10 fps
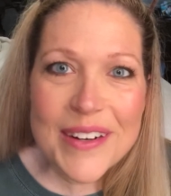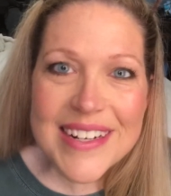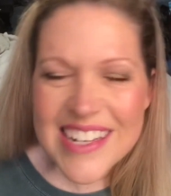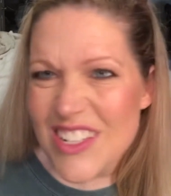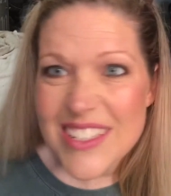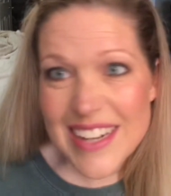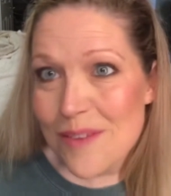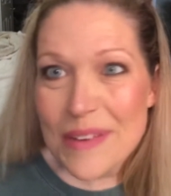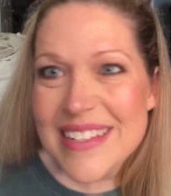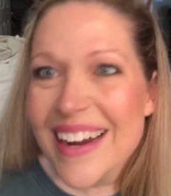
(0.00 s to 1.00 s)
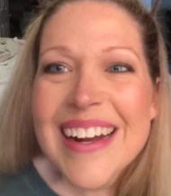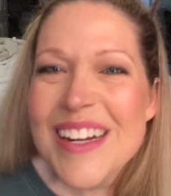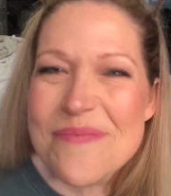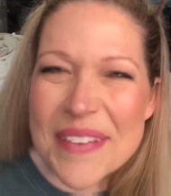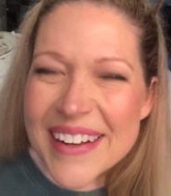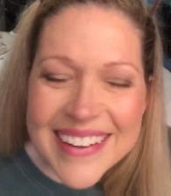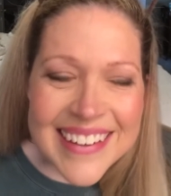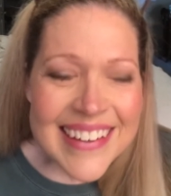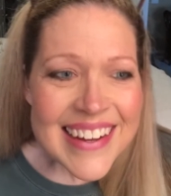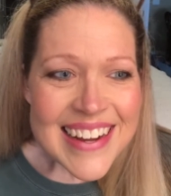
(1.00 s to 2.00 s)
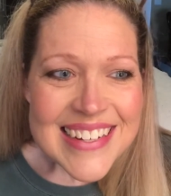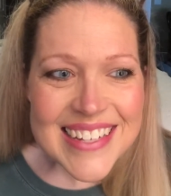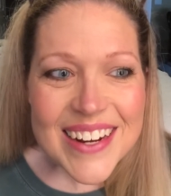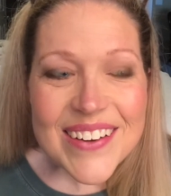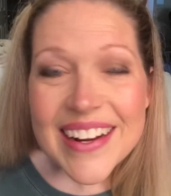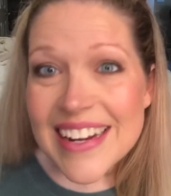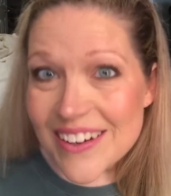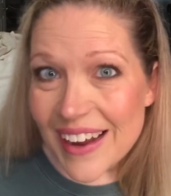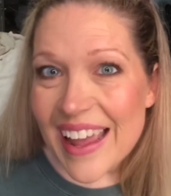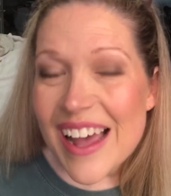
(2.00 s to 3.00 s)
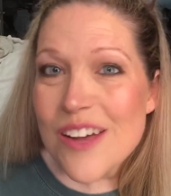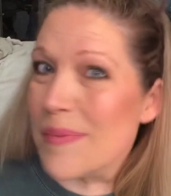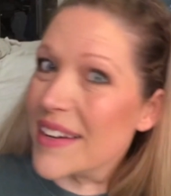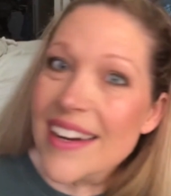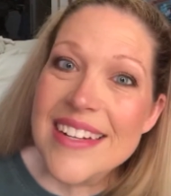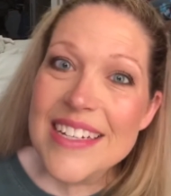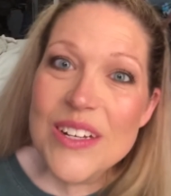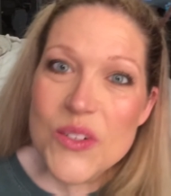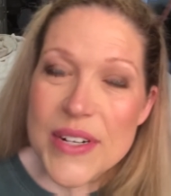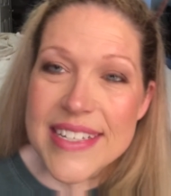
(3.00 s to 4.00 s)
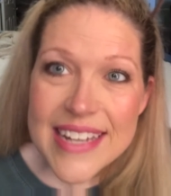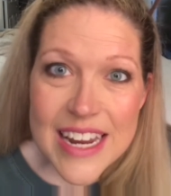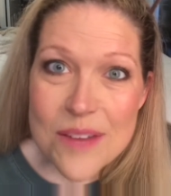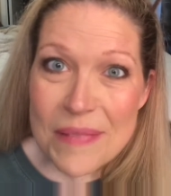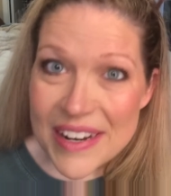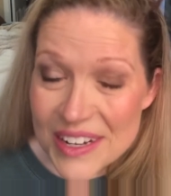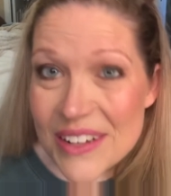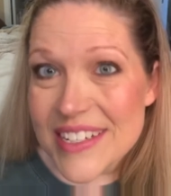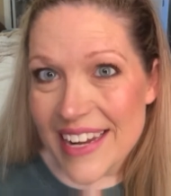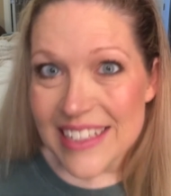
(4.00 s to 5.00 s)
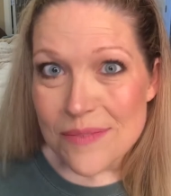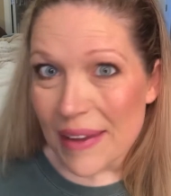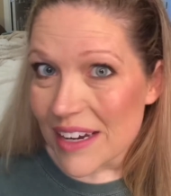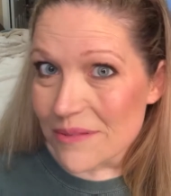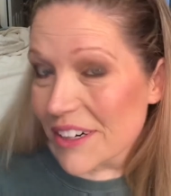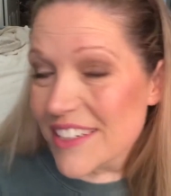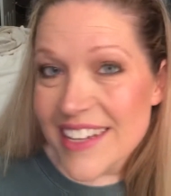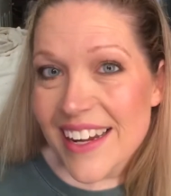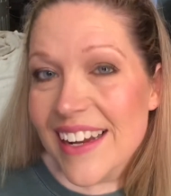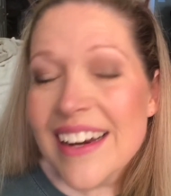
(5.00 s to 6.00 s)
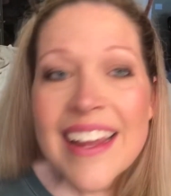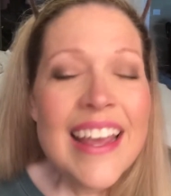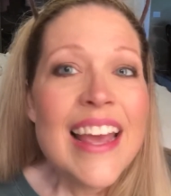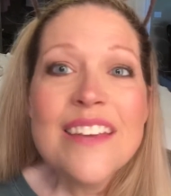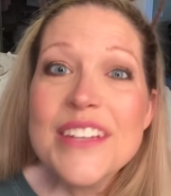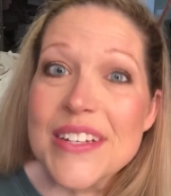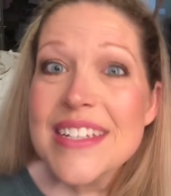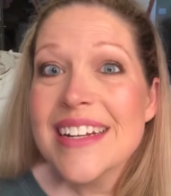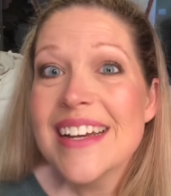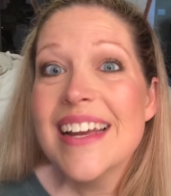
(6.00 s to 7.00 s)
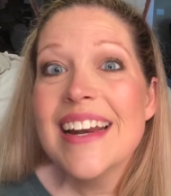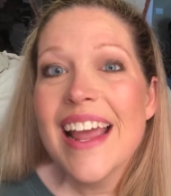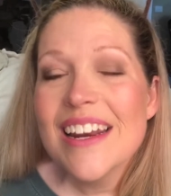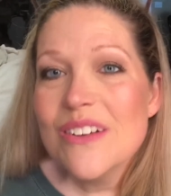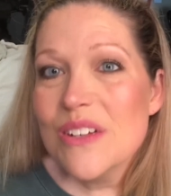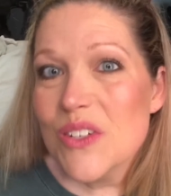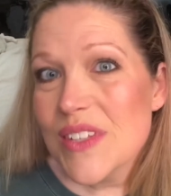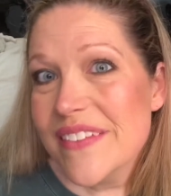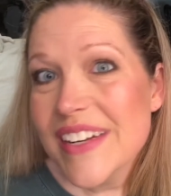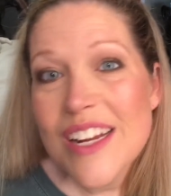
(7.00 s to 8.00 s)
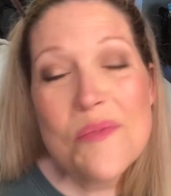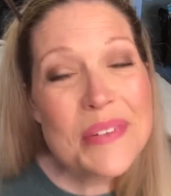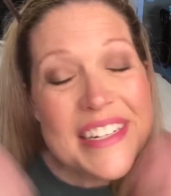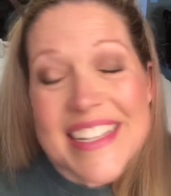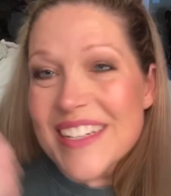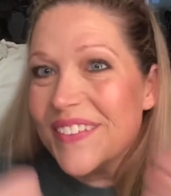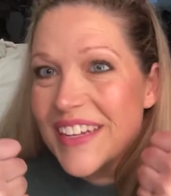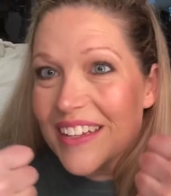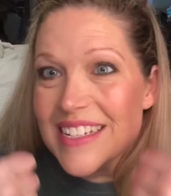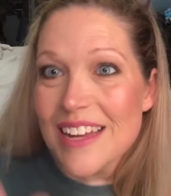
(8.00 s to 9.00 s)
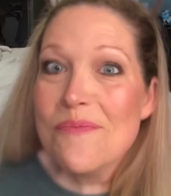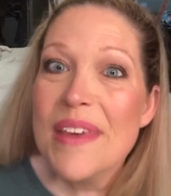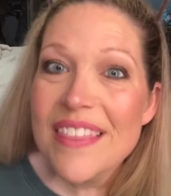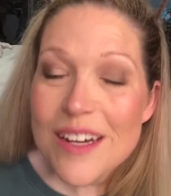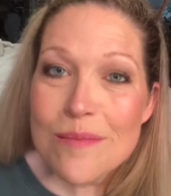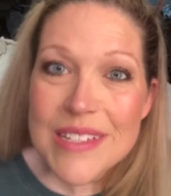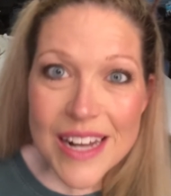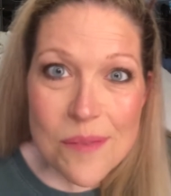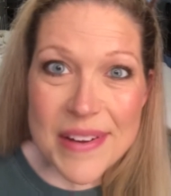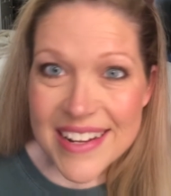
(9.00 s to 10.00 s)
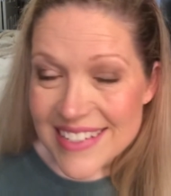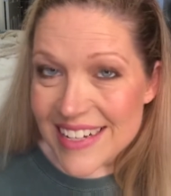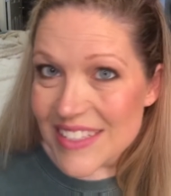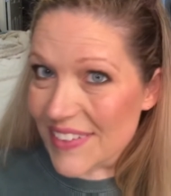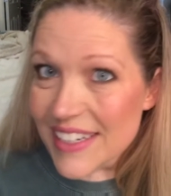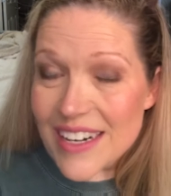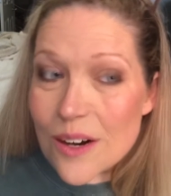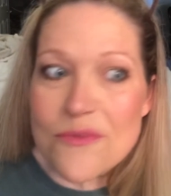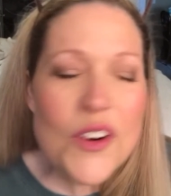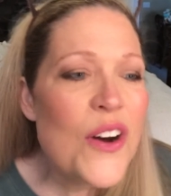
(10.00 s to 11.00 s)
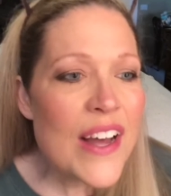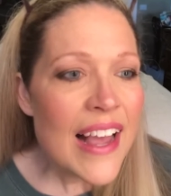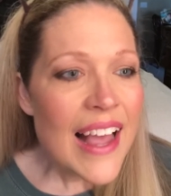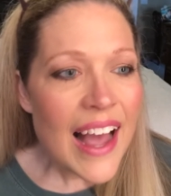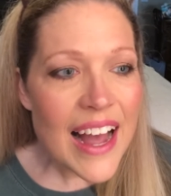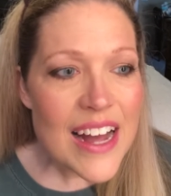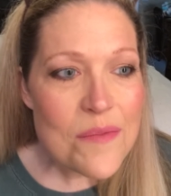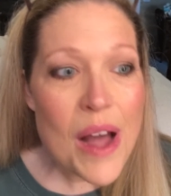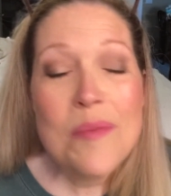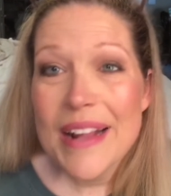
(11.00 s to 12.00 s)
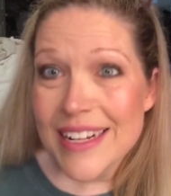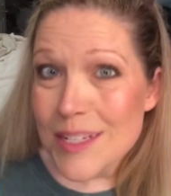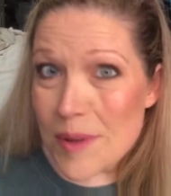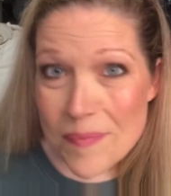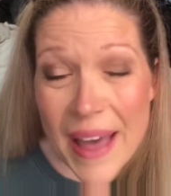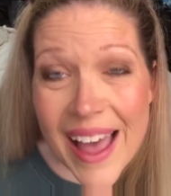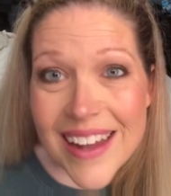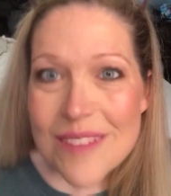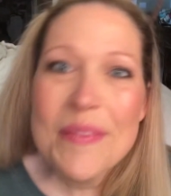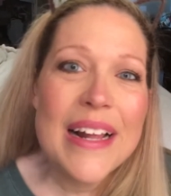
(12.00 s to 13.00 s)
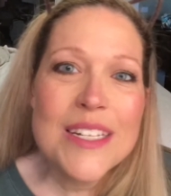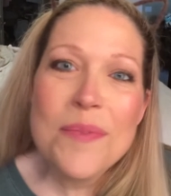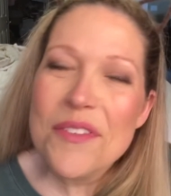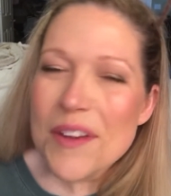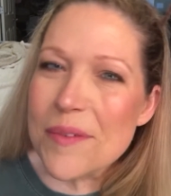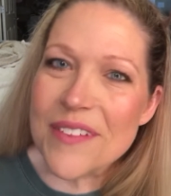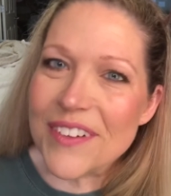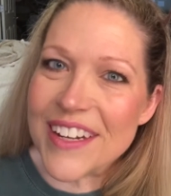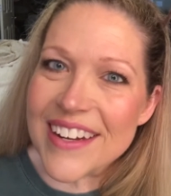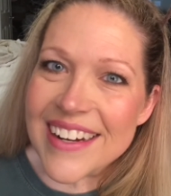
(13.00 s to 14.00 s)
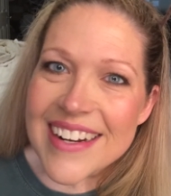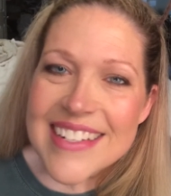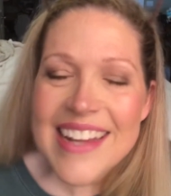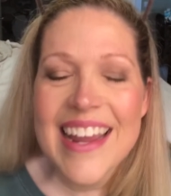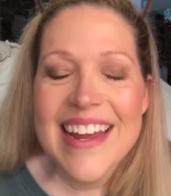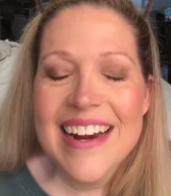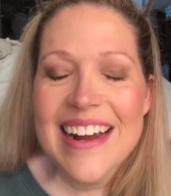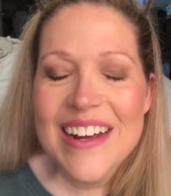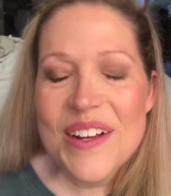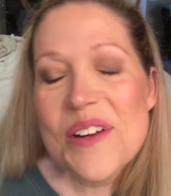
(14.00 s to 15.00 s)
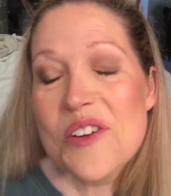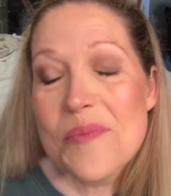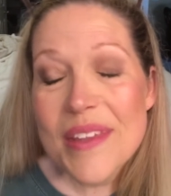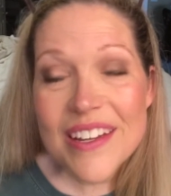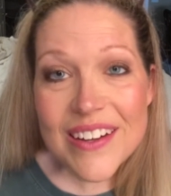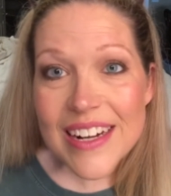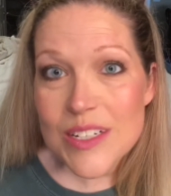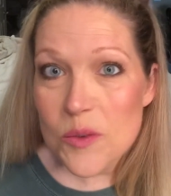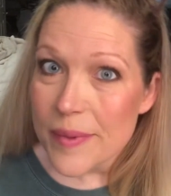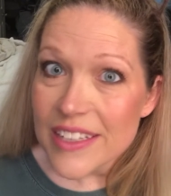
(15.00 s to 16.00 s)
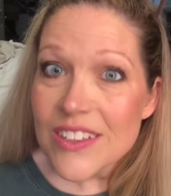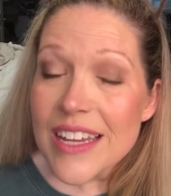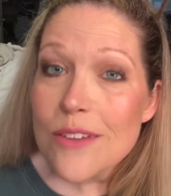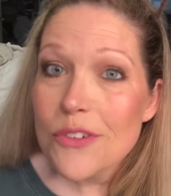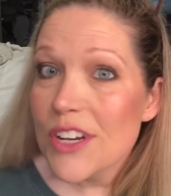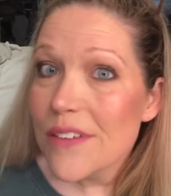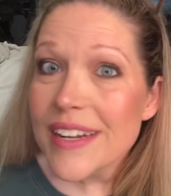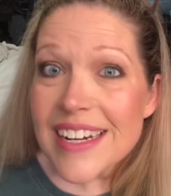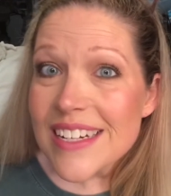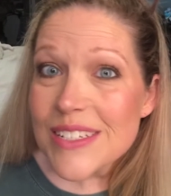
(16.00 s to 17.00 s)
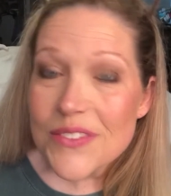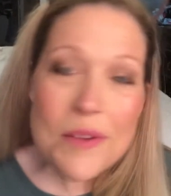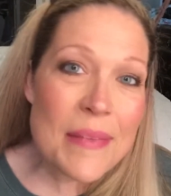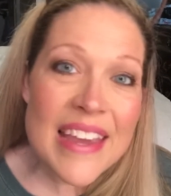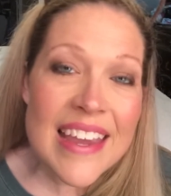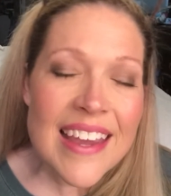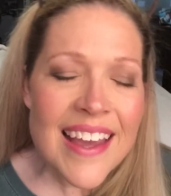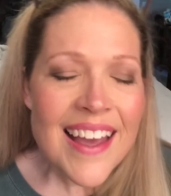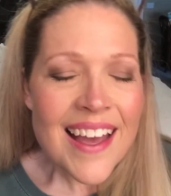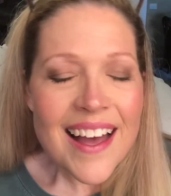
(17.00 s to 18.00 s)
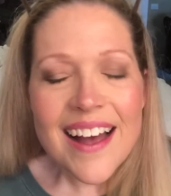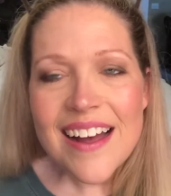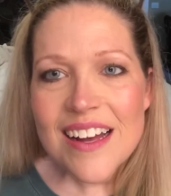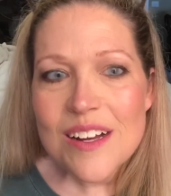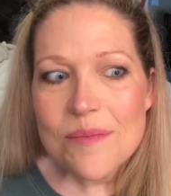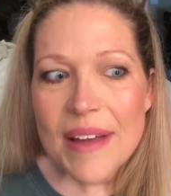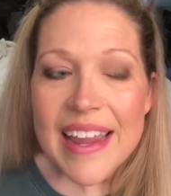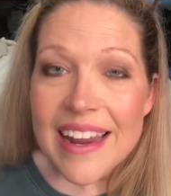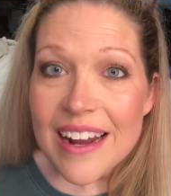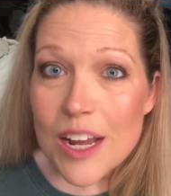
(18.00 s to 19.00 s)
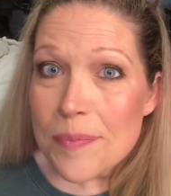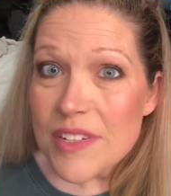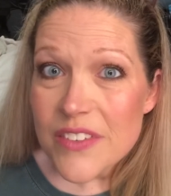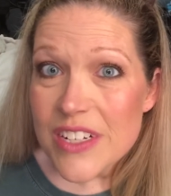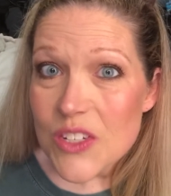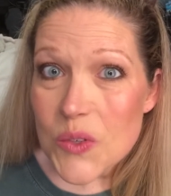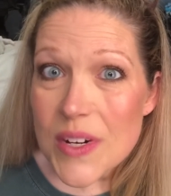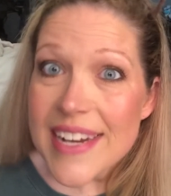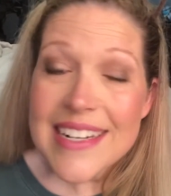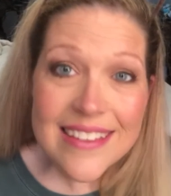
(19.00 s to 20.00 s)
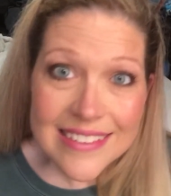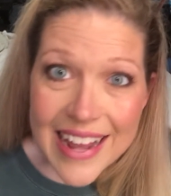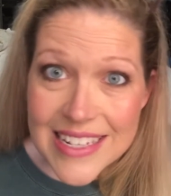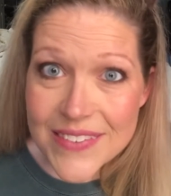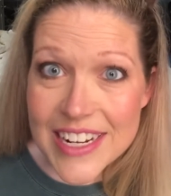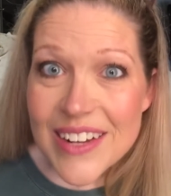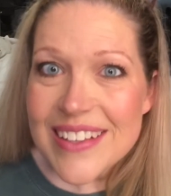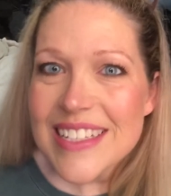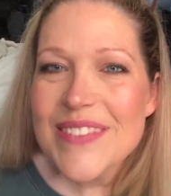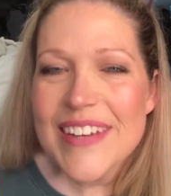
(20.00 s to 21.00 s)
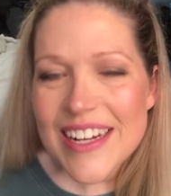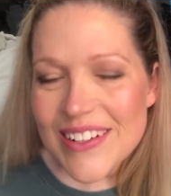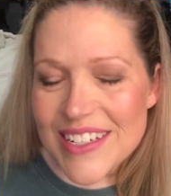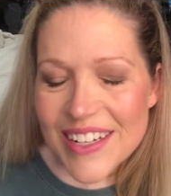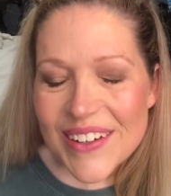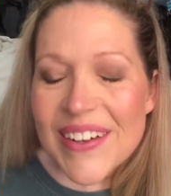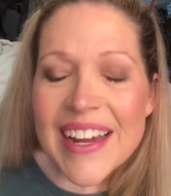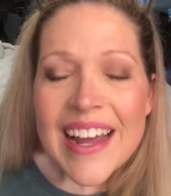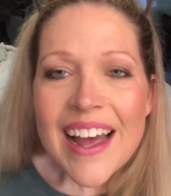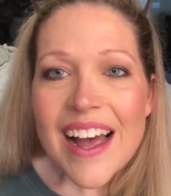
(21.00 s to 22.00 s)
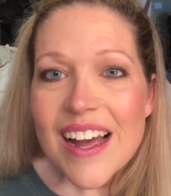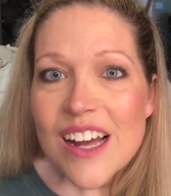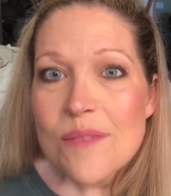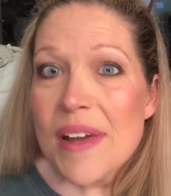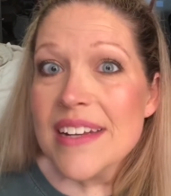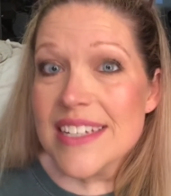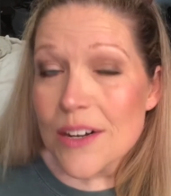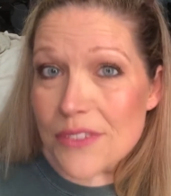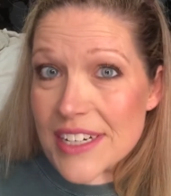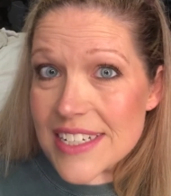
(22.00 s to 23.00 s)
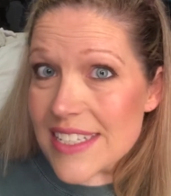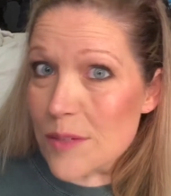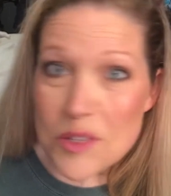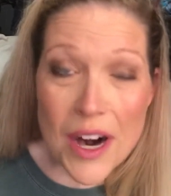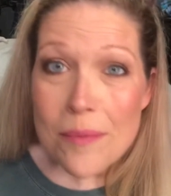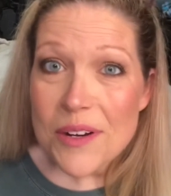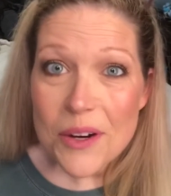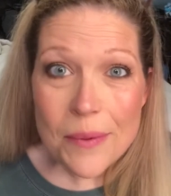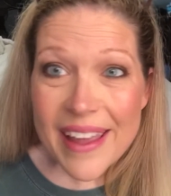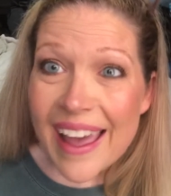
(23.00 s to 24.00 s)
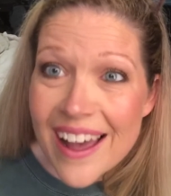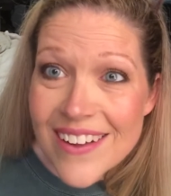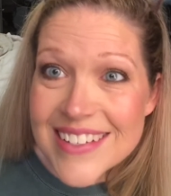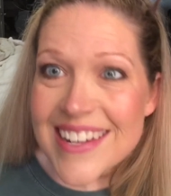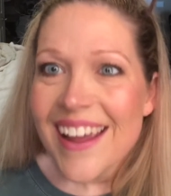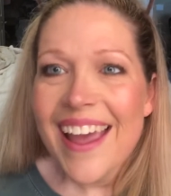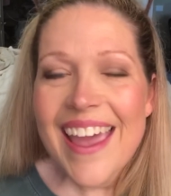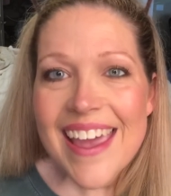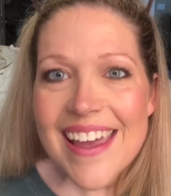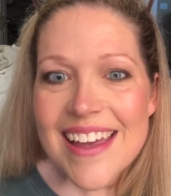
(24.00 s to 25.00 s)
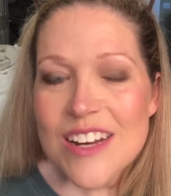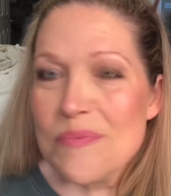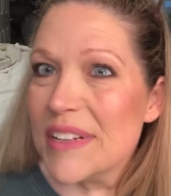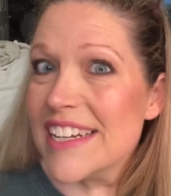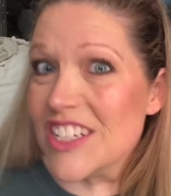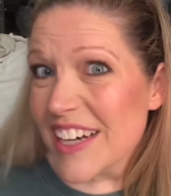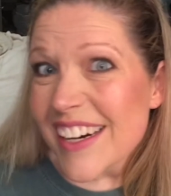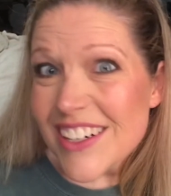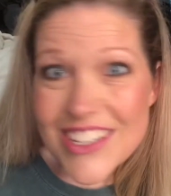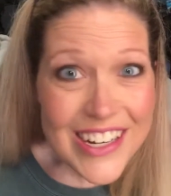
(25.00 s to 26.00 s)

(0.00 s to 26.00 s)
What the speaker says: because I just take my time. So anyway, I hope you guys enjoyed seeing my new daily makeup routine. If you did and you enjoyed the video, please don't forget to give me a thumbs up, because that's very helpful. I'm glad to be back. I'm glad to be filming for you guys, and I hope that you guys will be looking for new videos from me, and I hope that you've enjoyed the last video and this video too. Don't forget to subscribe on your way out, and please share.